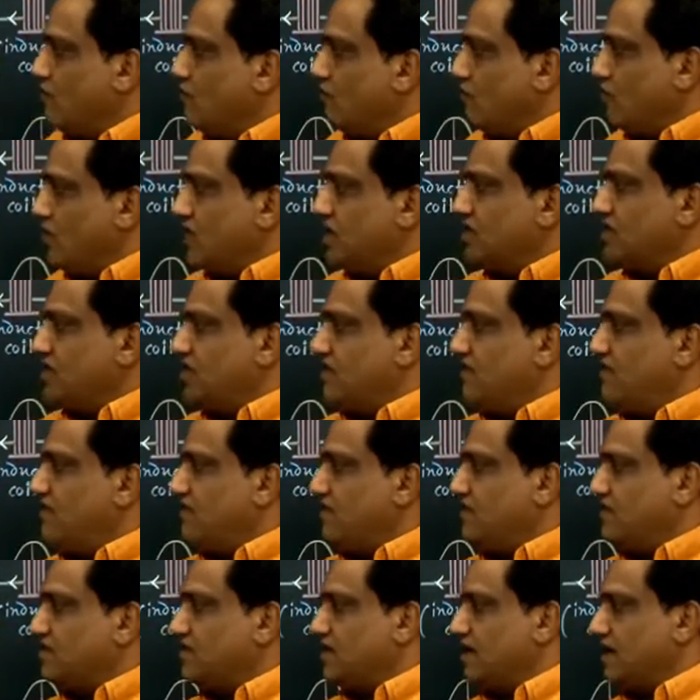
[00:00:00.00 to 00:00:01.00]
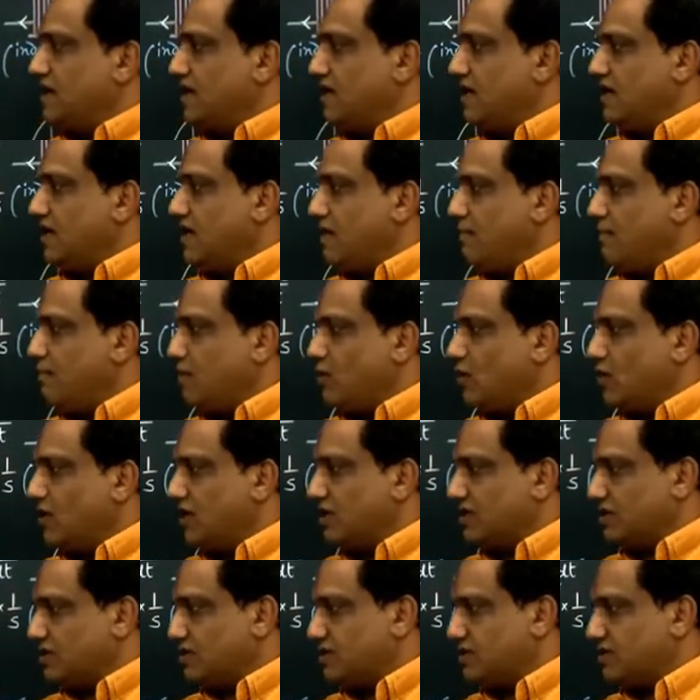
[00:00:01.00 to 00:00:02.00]
What is the physical
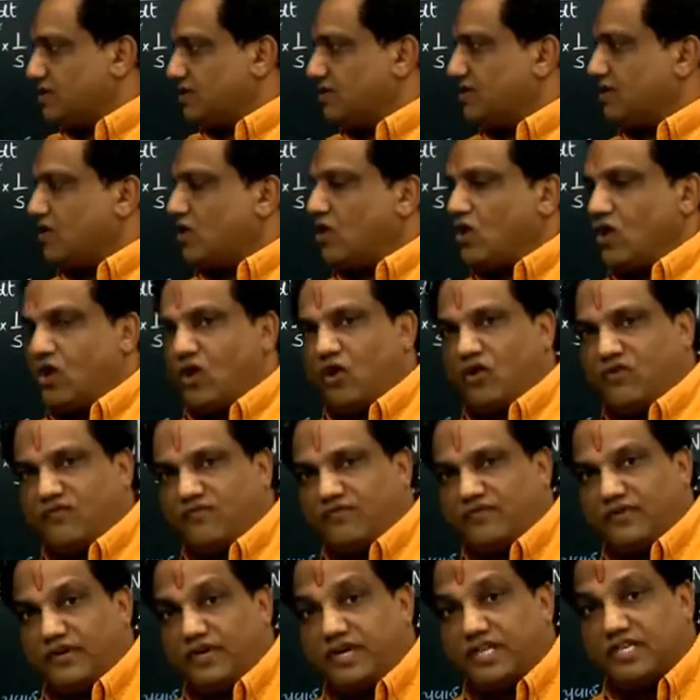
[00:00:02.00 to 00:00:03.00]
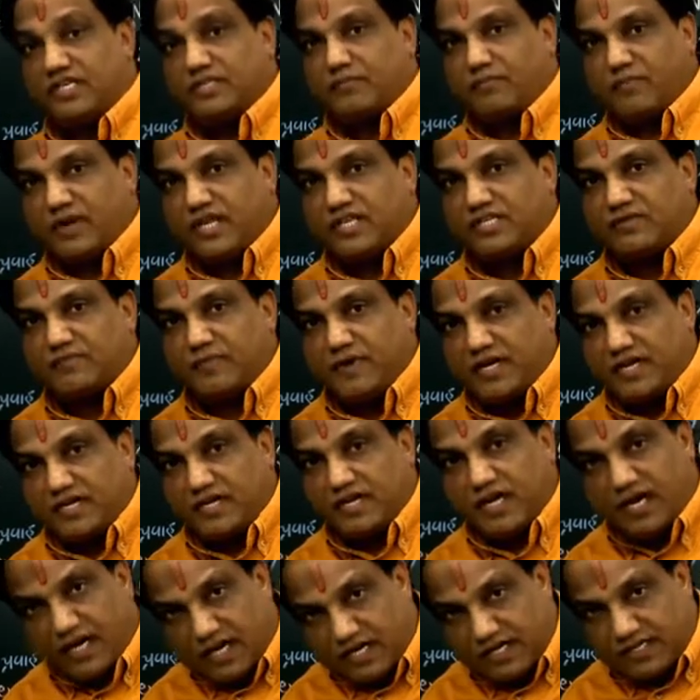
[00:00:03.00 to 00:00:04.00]
importance of
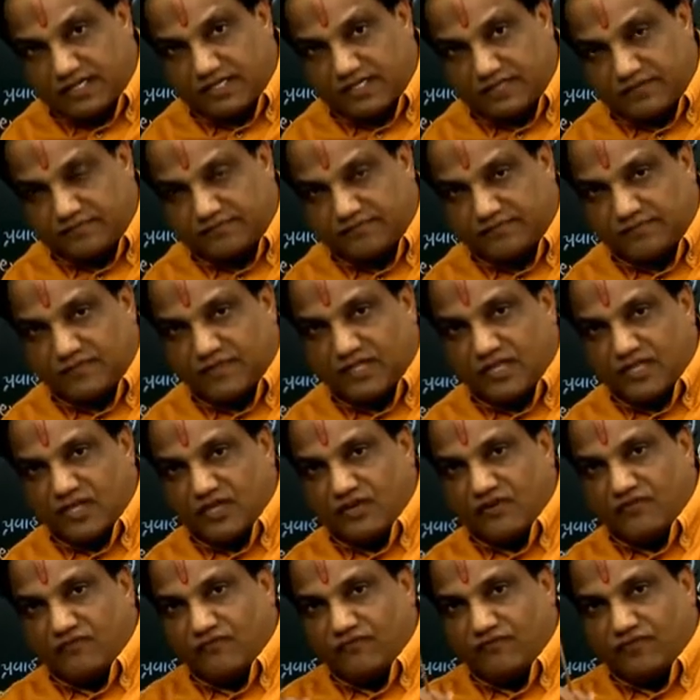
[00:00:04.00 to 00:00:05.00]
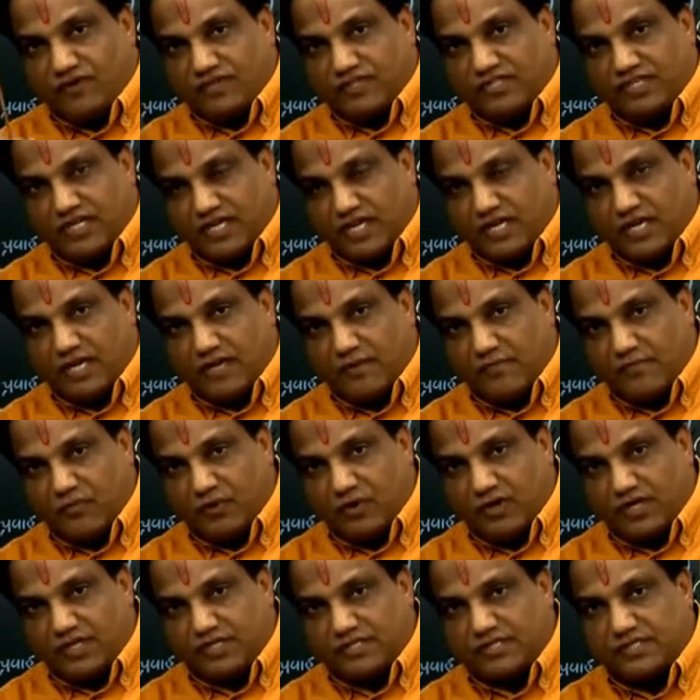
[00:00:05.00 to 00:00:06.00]
displacement current? Physical
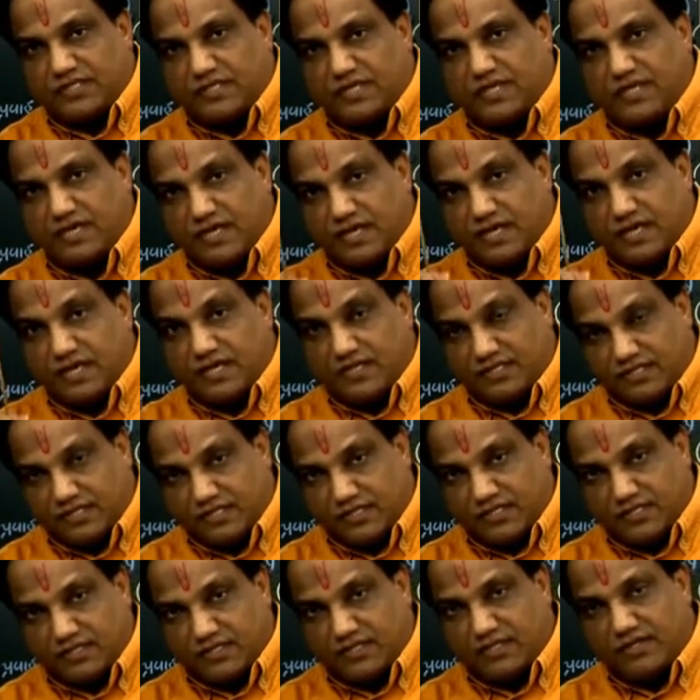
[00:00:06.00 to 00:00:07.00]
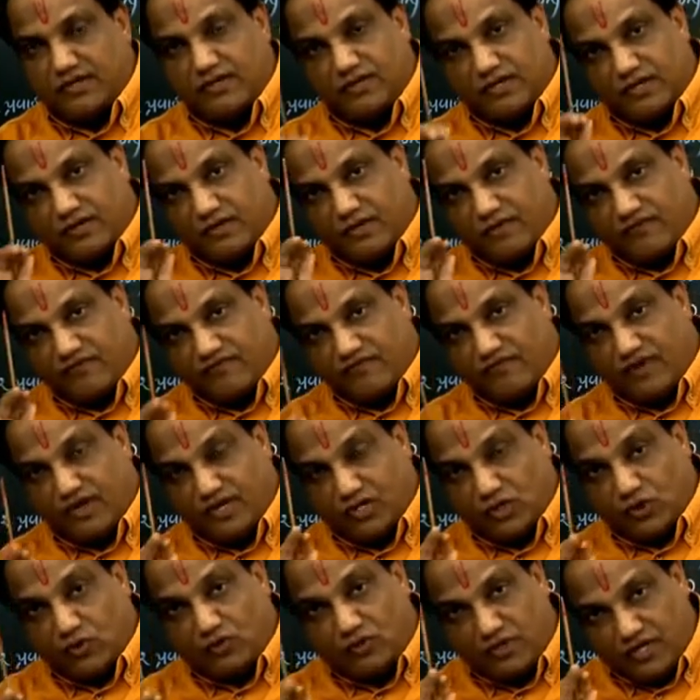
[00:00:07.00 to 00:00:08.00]
importance is
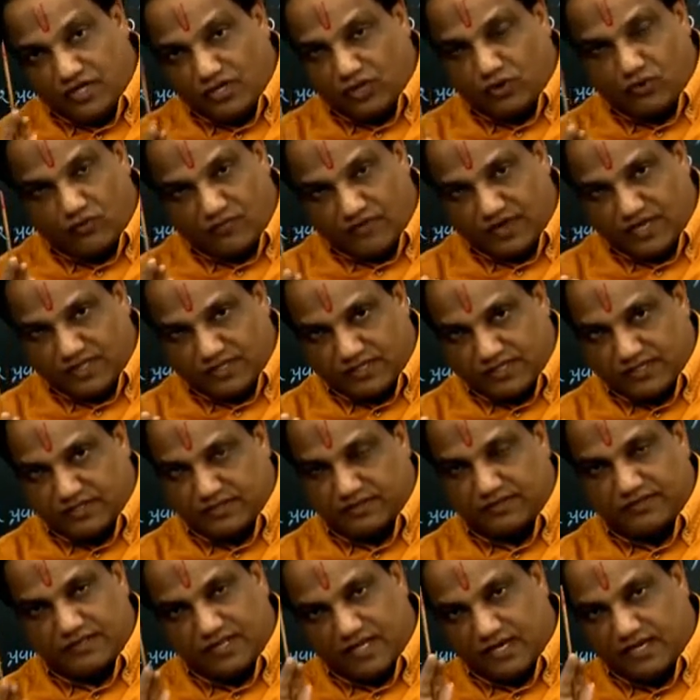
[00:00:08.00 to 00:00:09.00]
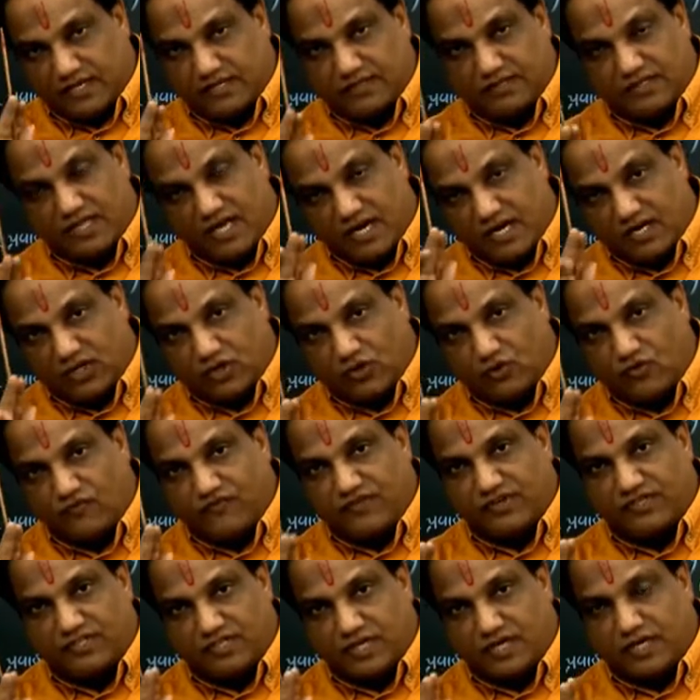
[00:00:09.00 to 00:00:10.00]
in two ways. There are two
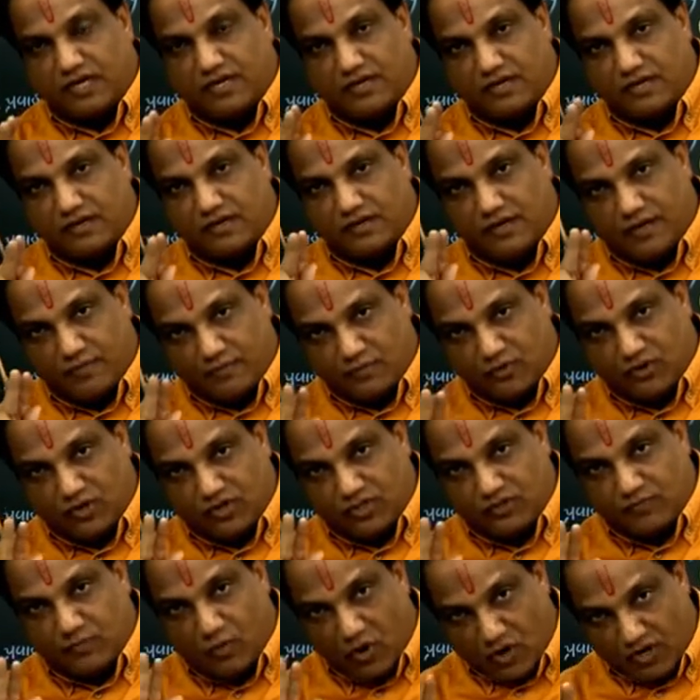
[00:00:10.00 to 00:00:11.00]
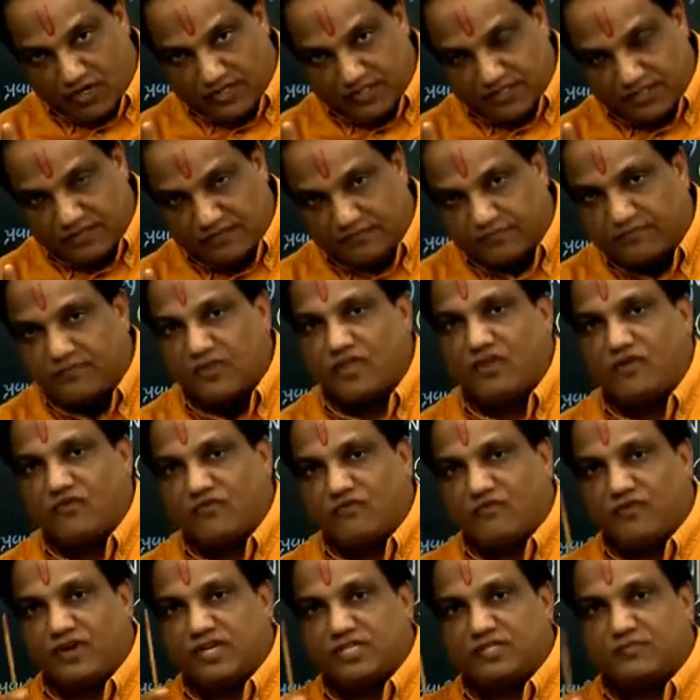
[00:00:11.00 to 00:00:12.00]
physical importance points.
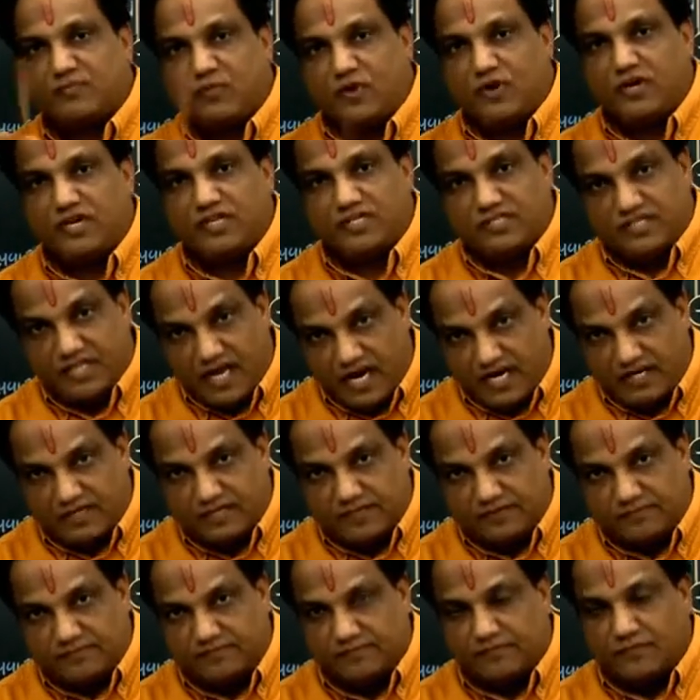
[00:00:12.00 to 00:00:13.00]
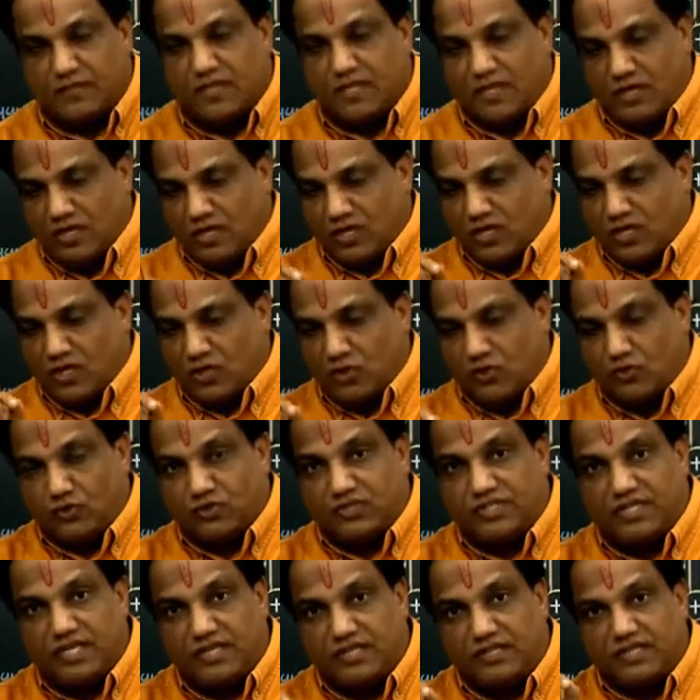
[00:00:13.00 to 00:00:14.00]
First point is that
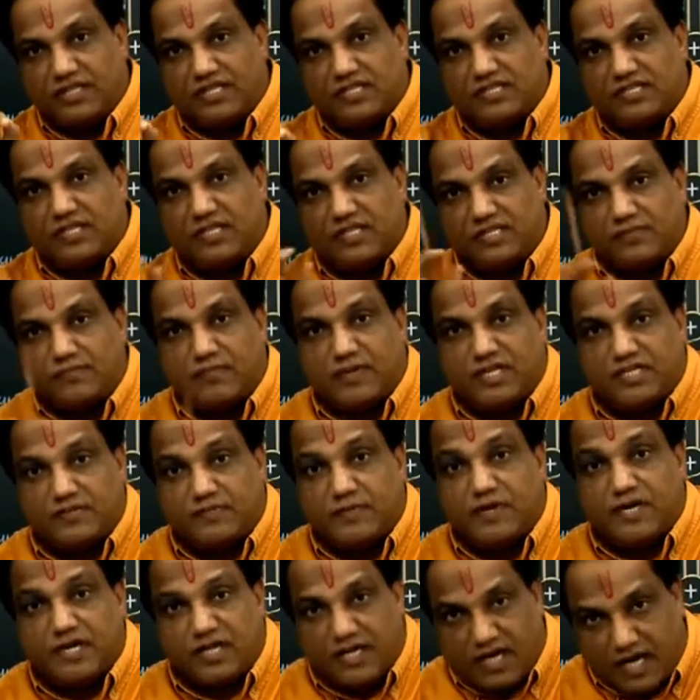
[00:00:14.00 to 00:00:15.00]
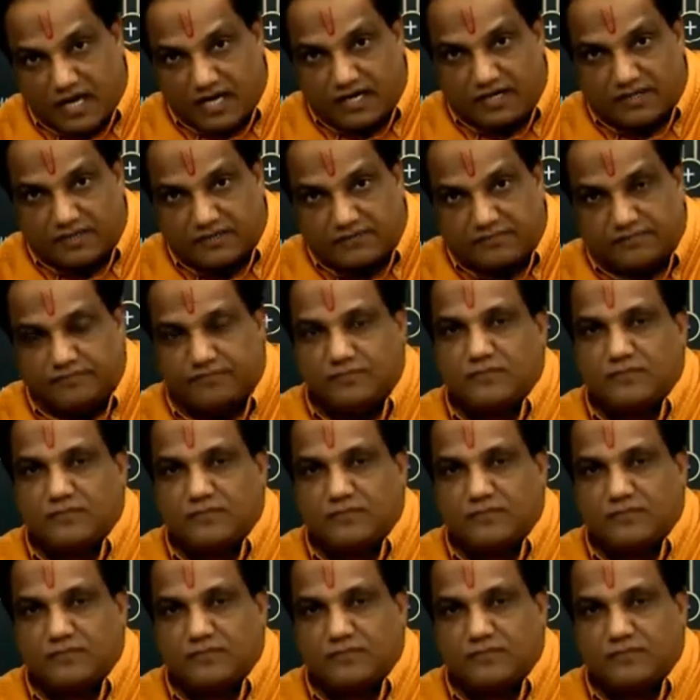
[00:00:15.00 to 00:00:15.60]
using this displacement current,